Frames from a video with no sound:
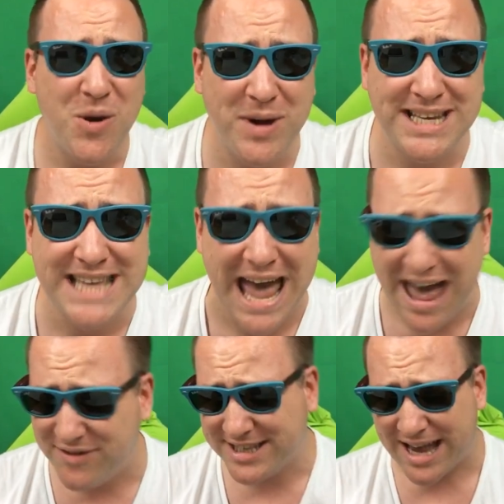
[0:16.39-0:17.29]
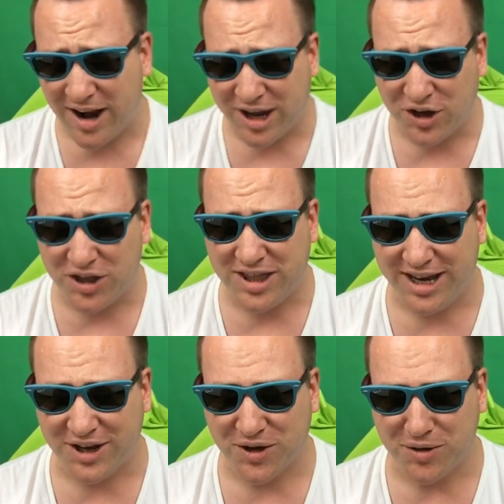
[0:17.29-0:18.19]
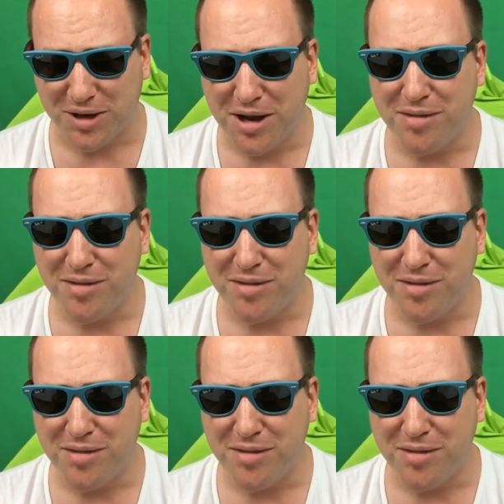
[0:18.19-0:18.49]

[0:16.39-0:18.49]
When does that ever sound like a good thing though?